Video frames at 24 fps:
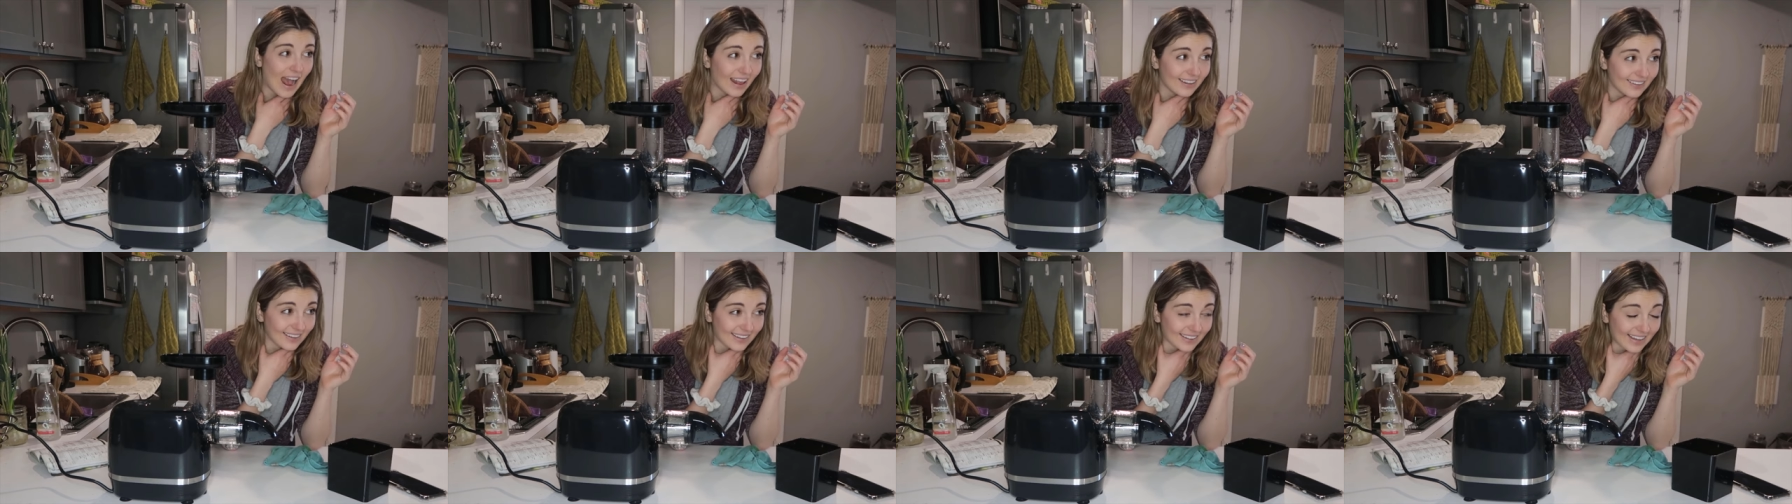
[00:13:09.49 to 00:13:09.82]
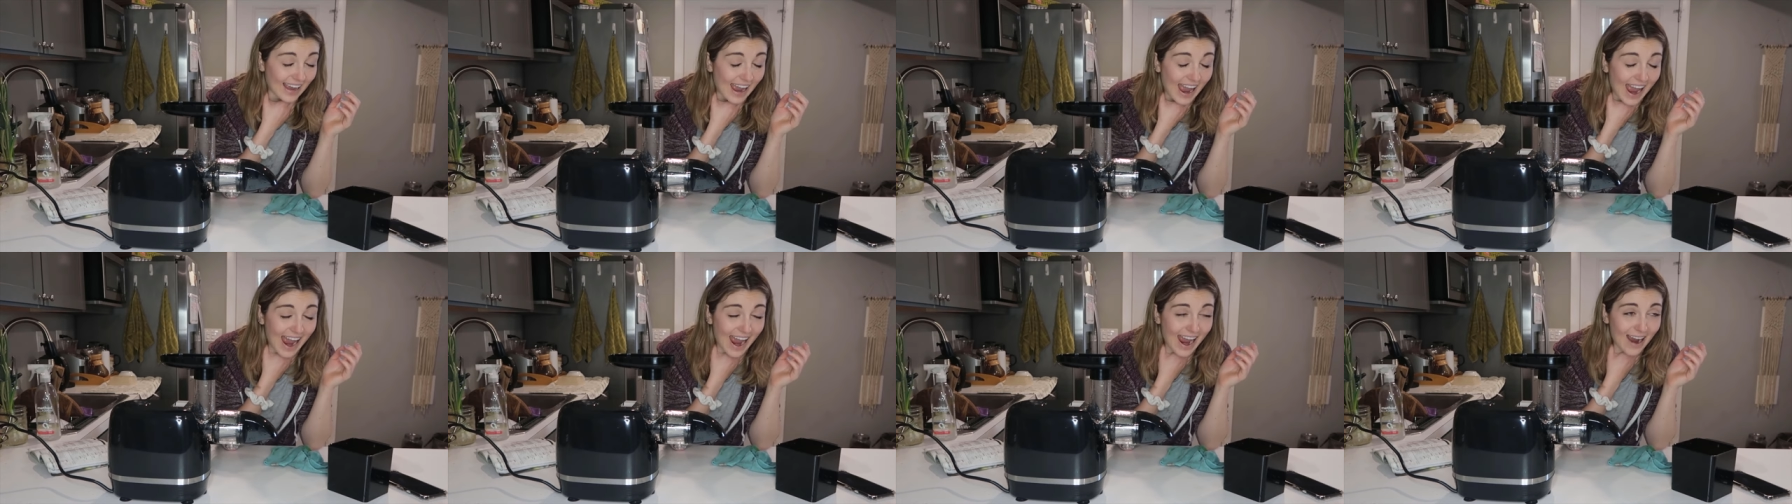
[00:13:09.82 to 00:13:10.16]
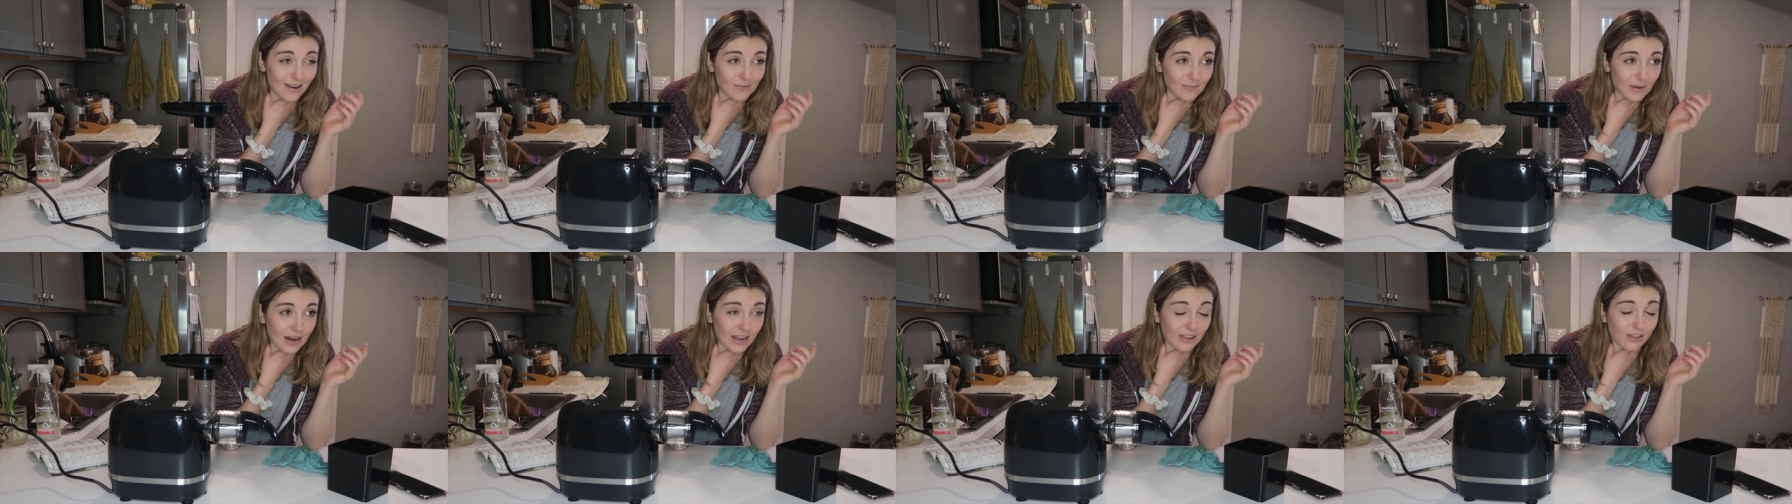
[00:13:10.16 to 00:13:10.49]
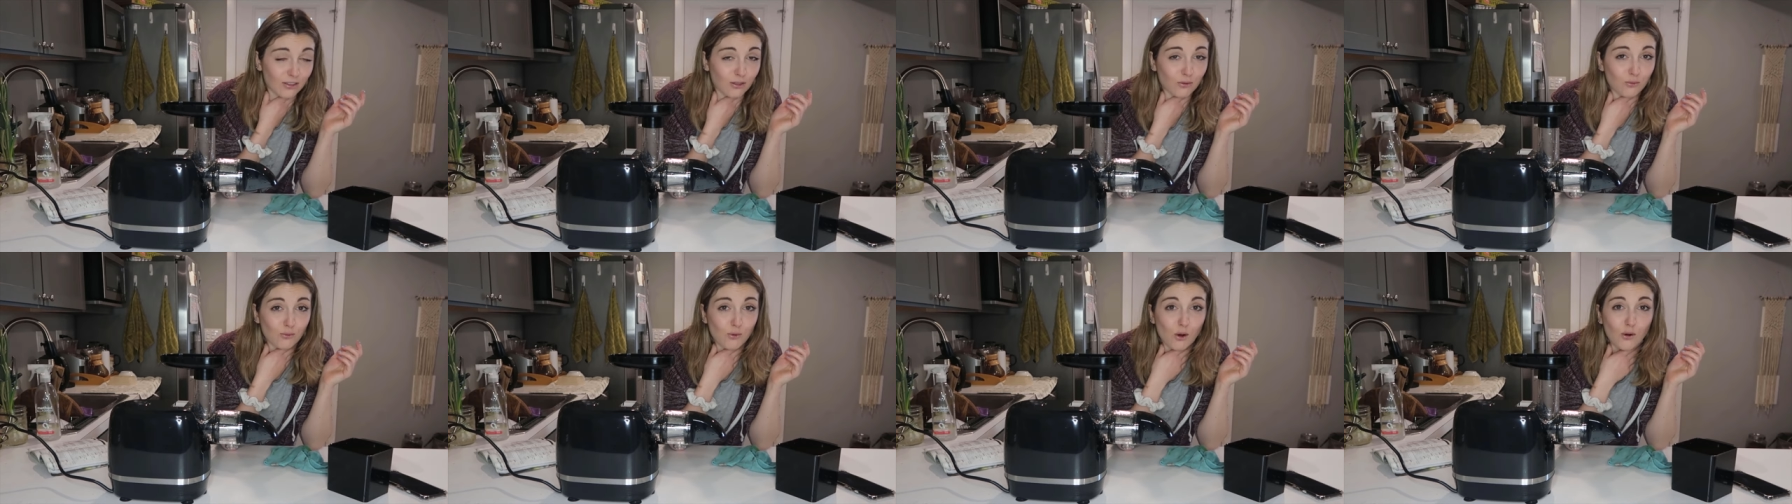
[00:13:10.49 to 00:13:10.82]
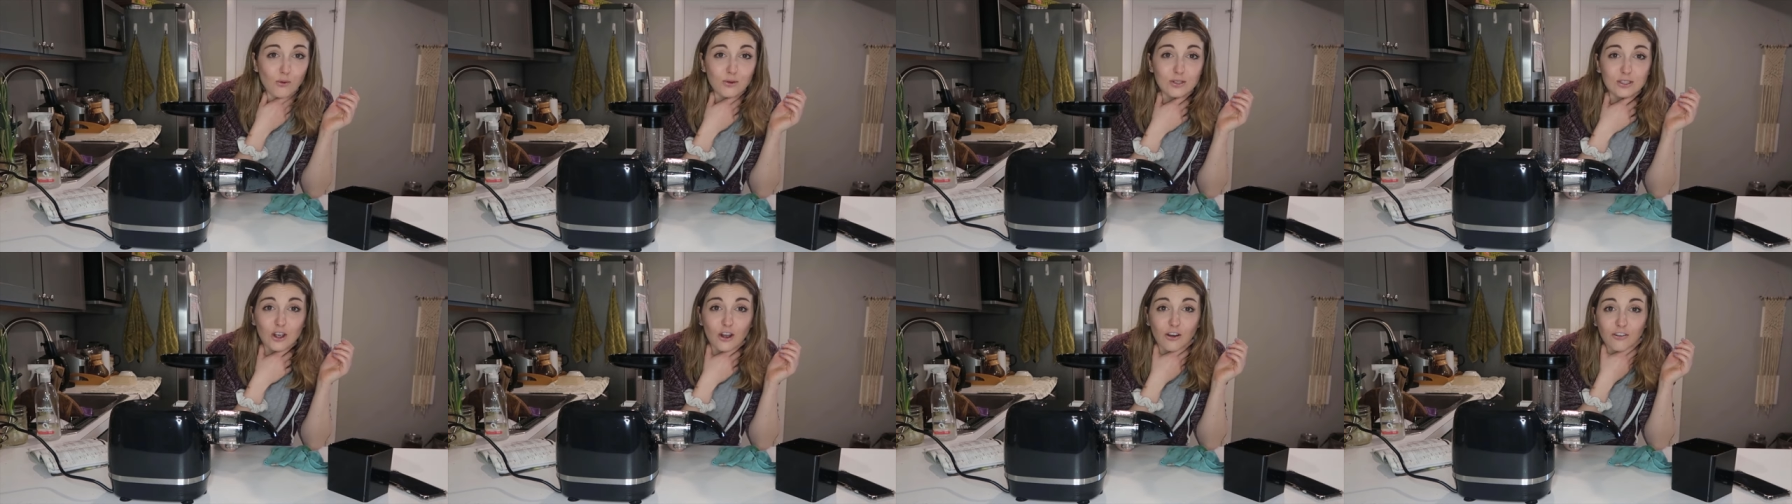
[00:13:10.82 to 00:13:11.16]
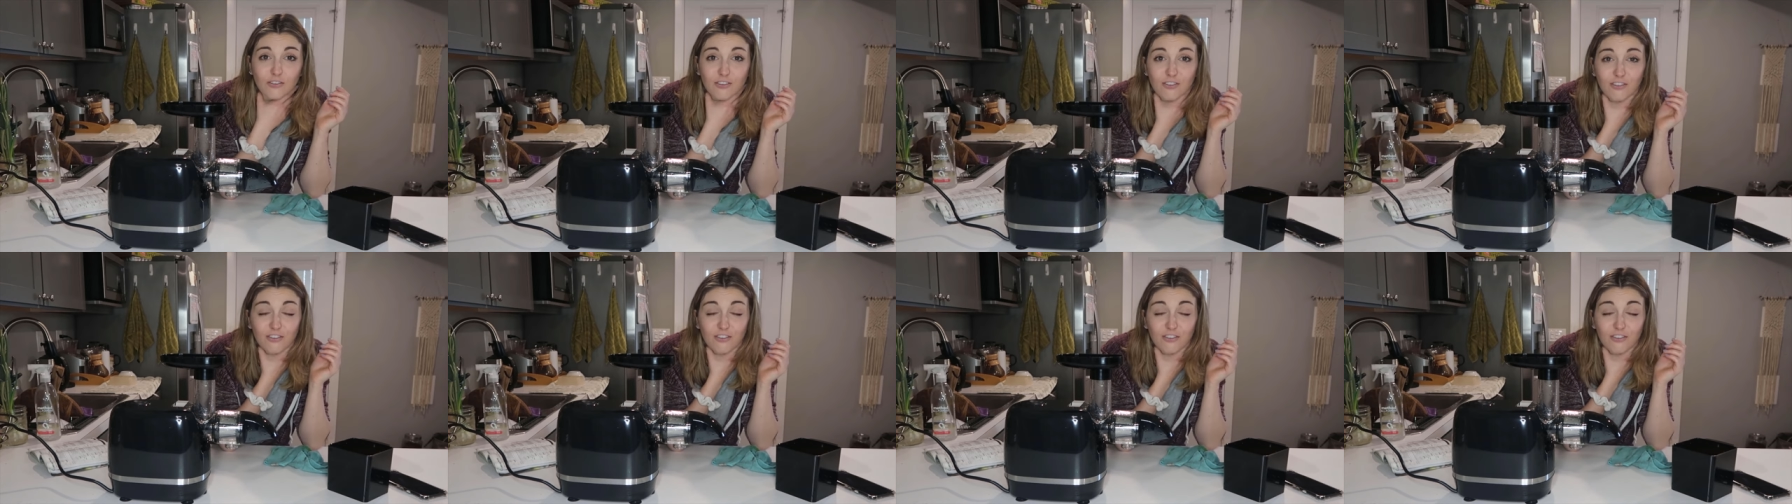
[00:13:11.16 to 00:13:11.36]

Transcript: Like, my throat is on